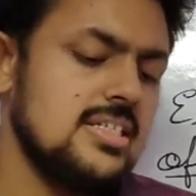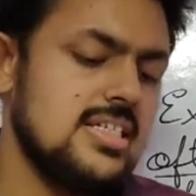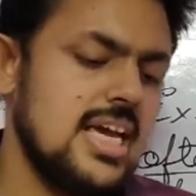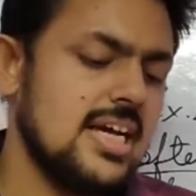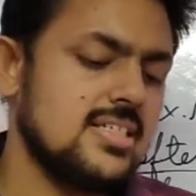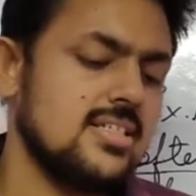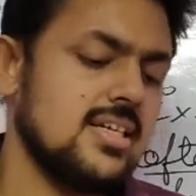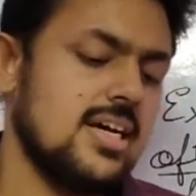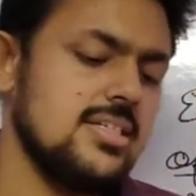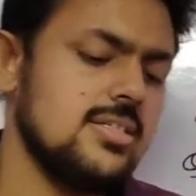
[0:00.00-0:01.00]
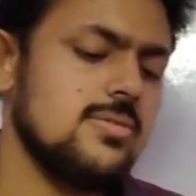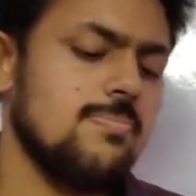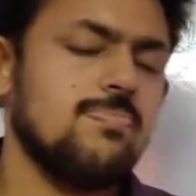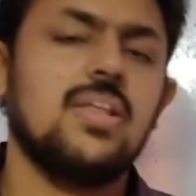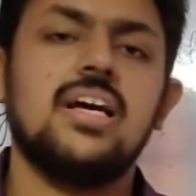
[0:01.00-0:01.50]
C exercise,
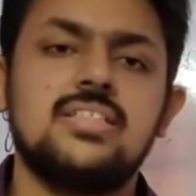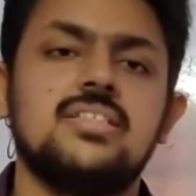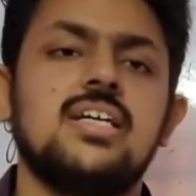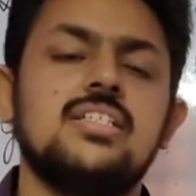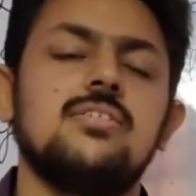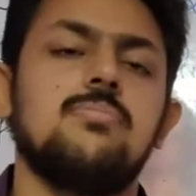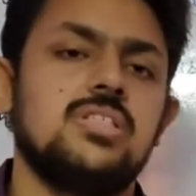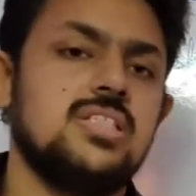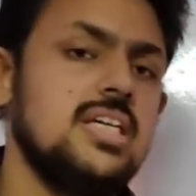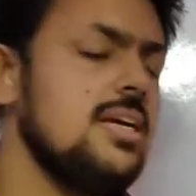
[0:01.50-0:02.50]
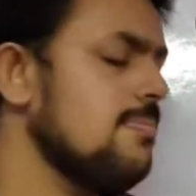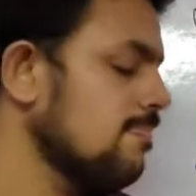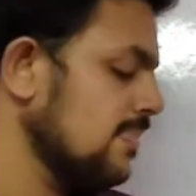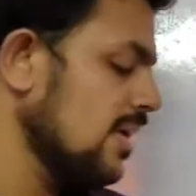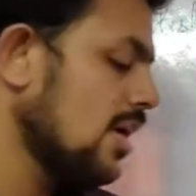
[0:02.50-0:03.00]
exercise number C.